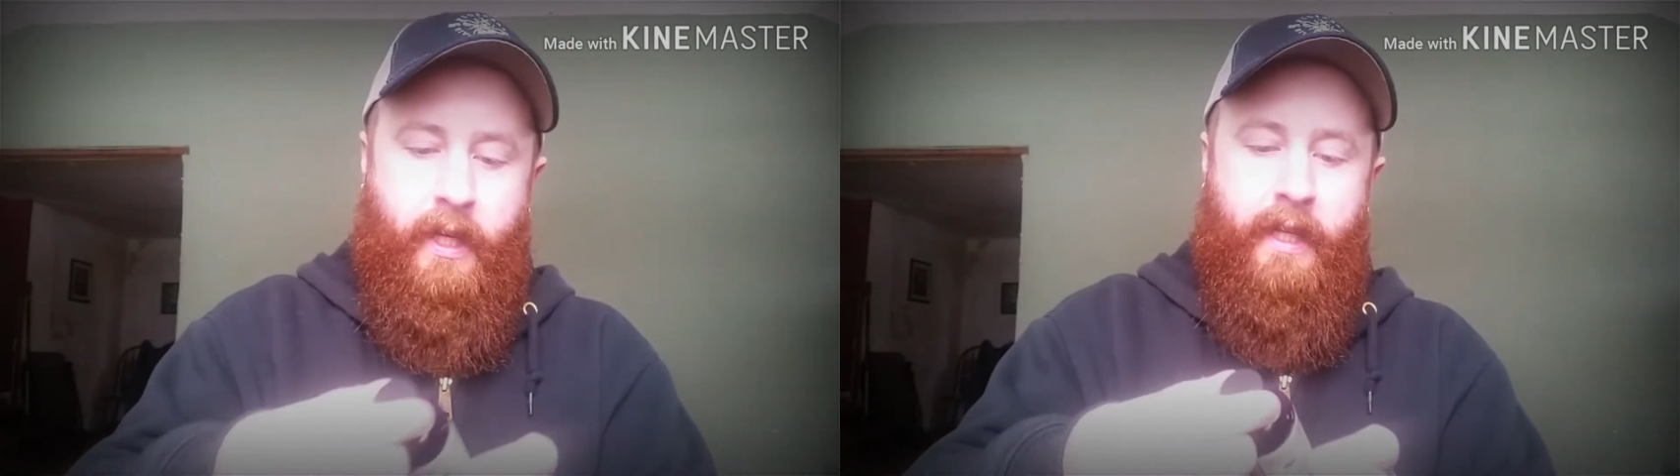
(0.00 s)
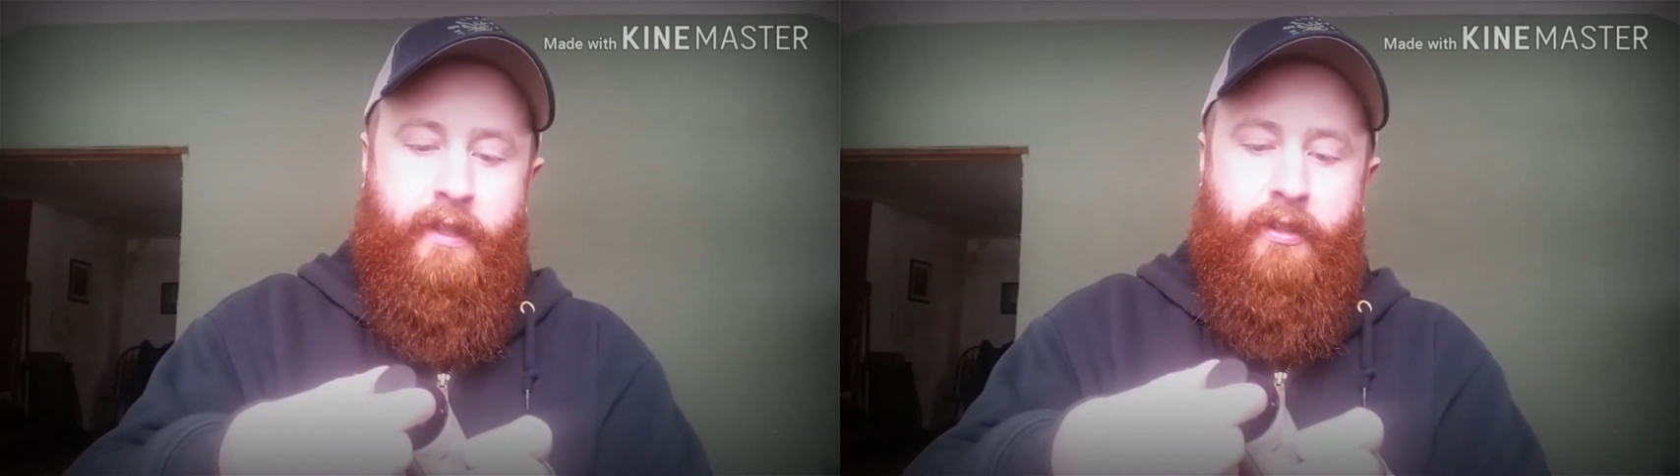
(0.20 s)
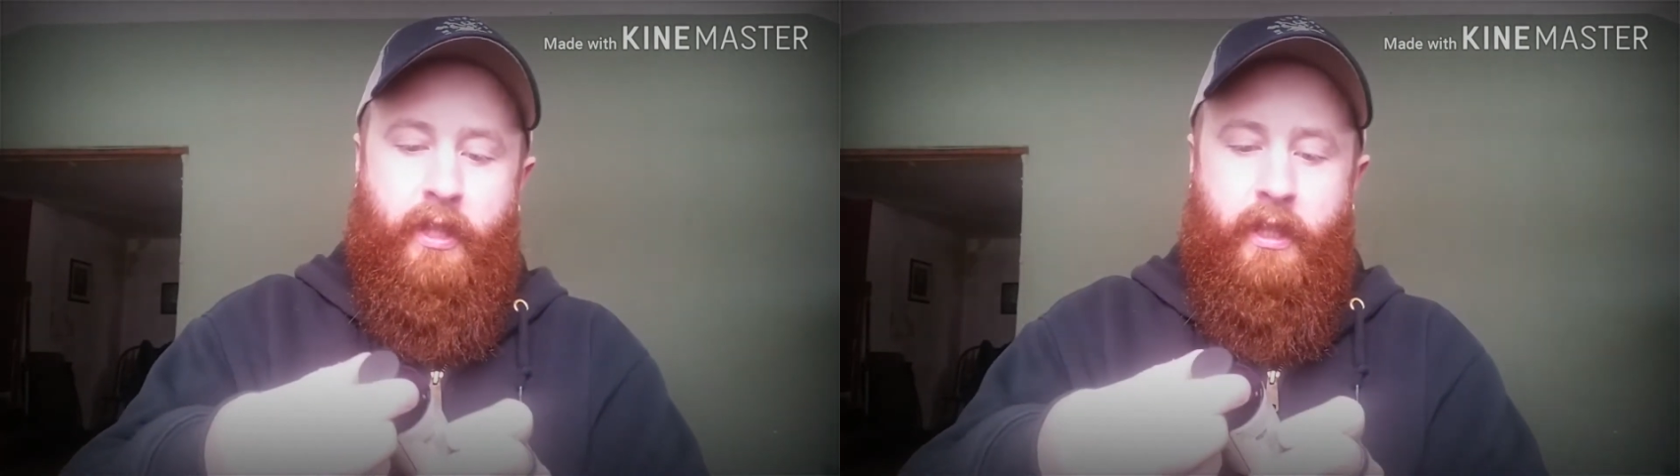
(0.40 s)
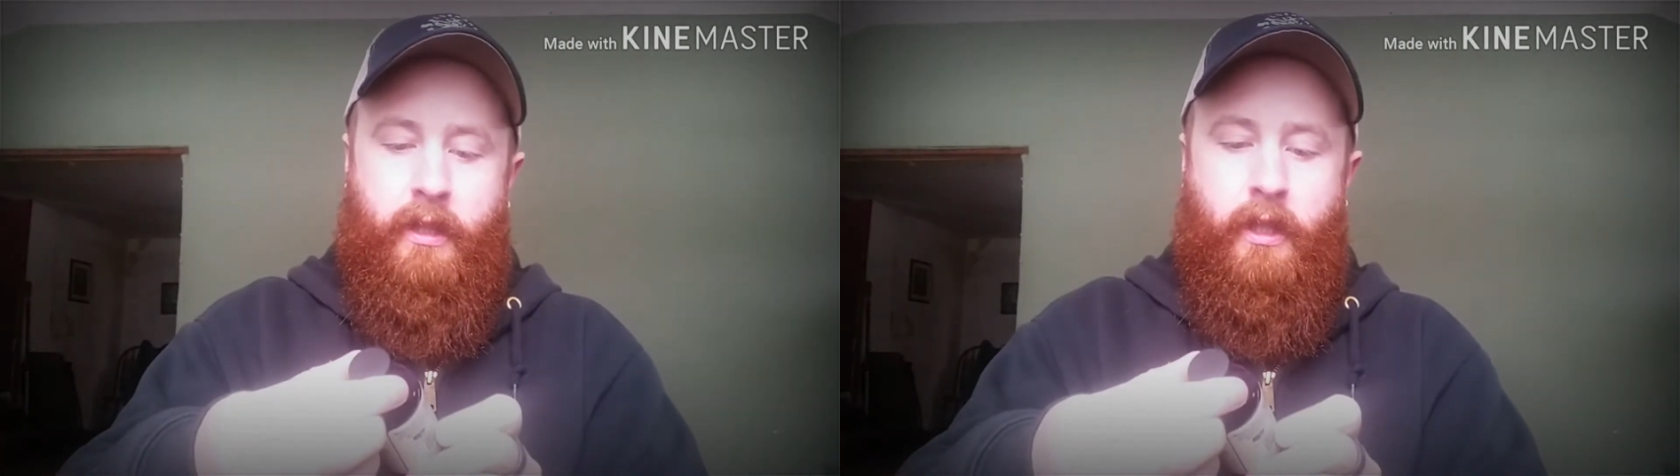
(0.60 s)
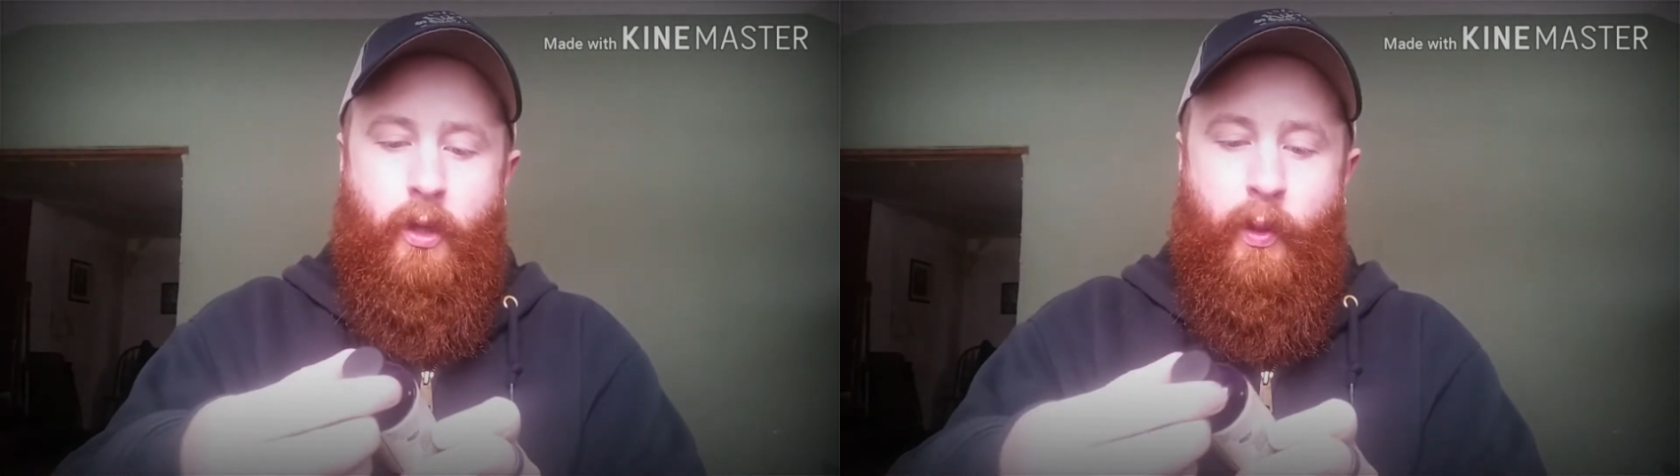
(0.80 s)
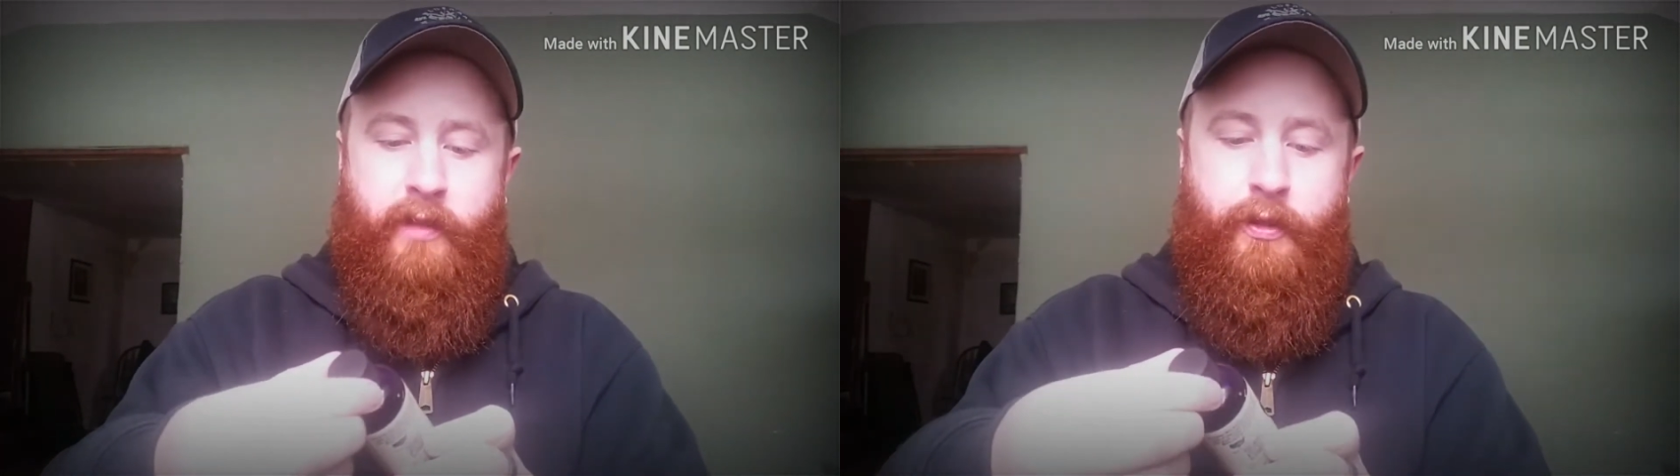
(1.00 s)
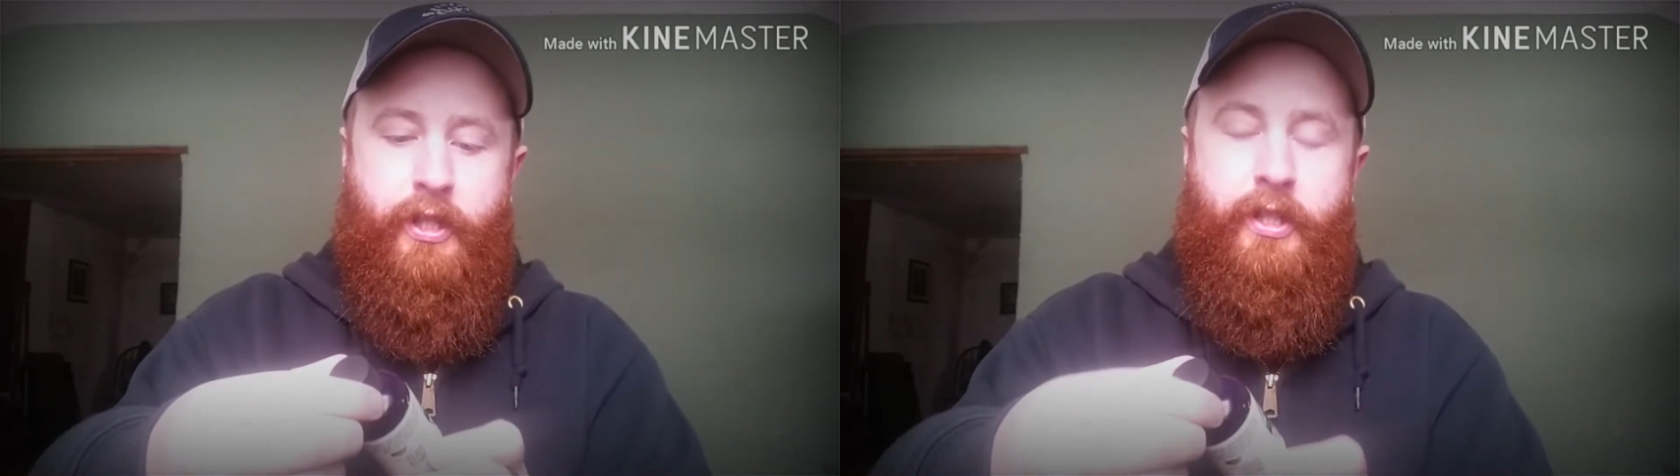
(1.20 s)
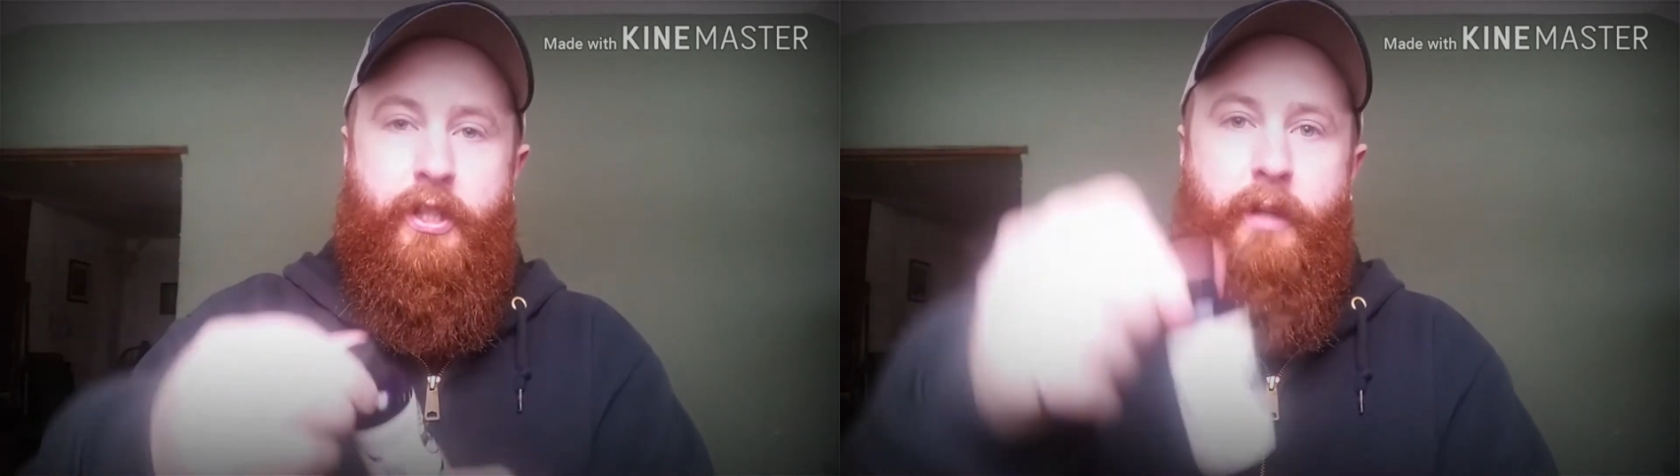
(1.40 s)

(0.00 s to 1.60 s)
It is the West Virginia